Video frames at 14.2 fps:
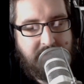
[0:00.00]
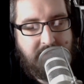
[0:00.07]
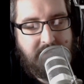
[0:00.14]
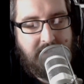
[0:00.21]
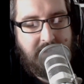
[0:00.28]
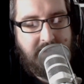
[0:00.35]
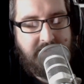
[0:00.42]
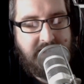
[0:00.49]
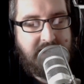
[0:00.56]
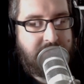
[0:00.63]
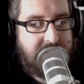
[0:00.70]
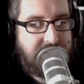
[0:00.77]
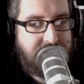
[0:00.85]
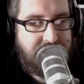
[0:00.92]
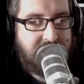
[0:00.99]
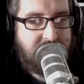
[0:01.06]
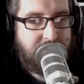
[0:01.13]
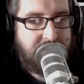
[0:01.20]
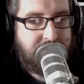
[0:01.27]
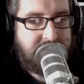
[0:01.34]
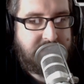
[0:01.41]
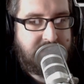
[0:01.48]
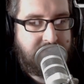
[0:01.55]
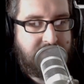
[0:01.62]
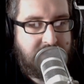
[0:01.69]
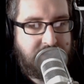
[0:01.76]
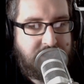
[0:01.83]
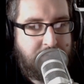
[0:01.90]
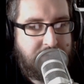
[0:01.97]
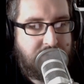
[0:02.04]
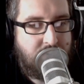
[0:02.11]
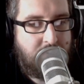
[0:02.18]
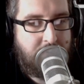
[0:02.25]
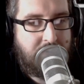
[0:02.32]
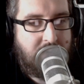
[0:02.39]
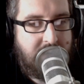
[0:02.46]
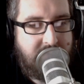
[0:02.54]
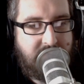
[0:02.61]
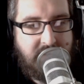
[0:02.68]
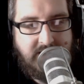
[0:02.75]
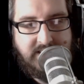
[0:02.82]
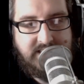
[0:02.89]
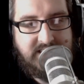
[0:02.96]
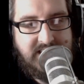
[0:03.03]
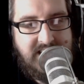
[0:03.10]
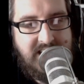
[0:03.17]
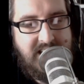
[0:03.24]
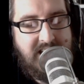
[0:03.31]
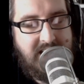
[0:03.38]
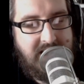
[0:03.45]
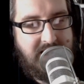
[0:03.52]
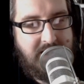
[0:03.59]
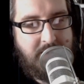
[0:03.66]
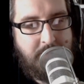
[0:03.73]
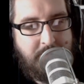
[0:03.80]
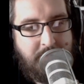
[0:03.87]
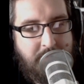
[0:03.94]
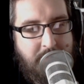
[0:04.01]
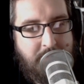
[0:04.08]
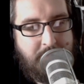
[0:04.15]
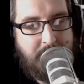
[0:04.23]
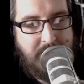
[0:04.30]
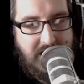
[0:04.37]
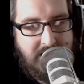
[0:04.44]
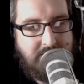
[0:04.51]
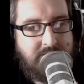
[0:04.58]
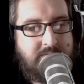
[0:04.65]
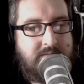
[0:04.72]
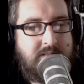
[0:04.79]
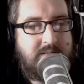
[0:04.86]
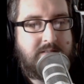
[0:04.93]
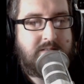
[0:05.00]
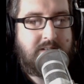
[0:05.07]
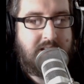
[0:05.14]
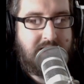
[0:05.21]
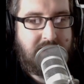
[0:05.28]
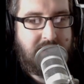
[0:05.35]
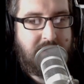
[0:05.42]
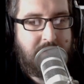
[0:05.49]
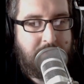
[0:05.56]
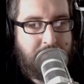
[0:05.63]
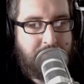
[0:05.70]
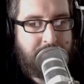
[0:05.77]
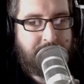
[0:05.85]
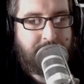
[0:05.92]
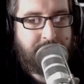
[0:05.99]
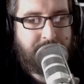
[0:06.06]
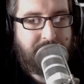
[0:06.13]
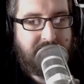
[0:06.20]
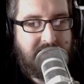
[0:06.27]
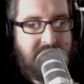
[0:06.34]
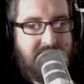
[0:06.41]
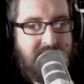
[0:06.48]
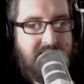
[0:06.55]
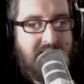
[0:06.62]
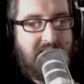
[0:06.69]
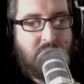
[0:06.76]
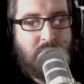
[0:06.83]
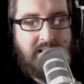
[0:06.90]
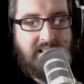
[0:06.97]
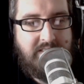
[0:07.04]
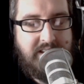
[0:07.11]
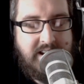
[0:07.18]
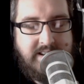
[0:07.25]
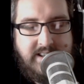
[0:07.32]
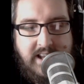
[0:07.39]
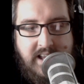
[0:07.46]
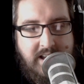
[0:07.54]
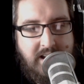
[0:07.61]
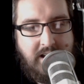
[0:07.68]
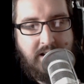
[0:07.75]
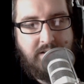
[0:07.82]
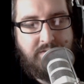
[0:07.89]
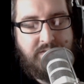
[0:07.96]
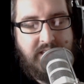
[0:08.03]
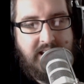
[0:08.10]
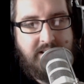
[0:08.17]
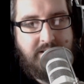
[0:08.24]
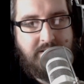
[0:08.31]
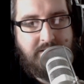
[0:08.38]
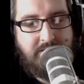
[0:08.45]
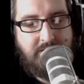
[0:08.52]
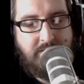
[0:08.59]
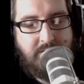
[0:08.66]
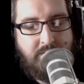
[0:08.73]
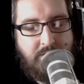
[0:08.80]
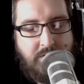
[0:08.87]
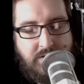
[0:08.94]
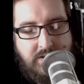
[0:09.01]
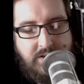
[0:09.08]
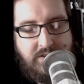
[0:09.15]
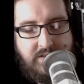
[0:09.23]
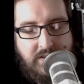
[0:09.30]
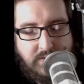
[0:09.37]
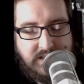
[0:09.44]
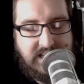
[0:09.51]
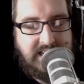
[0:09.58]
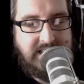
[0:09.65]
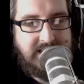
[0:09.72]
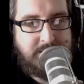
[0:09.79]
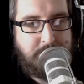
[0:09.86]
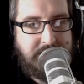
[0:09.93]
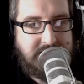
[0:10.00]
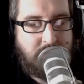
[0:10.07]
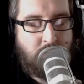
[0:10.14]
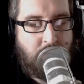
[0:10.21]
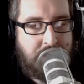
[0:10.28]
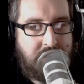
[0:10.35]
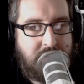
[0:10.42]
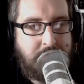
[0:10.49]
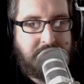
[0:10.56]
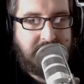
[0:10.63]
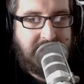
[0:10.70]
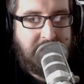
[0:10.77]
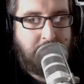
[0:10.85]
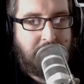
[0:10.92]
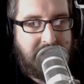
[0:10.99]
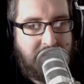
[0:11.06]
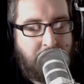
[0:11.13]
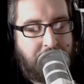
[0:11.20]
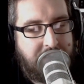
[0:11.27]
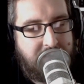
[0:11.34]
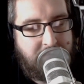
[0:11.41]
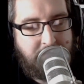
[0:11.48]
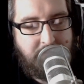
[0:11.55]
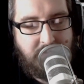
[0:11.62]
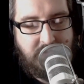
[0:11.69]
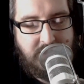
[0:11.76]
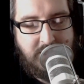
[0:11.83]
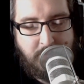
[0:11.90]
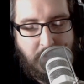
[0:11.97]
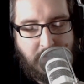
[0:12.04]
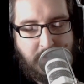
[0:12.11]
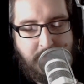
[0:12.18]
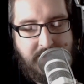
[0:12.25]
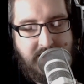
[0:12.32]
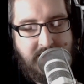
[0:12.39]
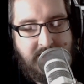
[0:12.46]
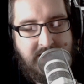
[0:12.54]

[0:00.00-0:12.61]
adventure with the rest of the Fellowship, which I thought would be kind of nice. But yeah, I quite like the idea of then, because obviously this means that one of them is a Gimli and one of them's the Boromir,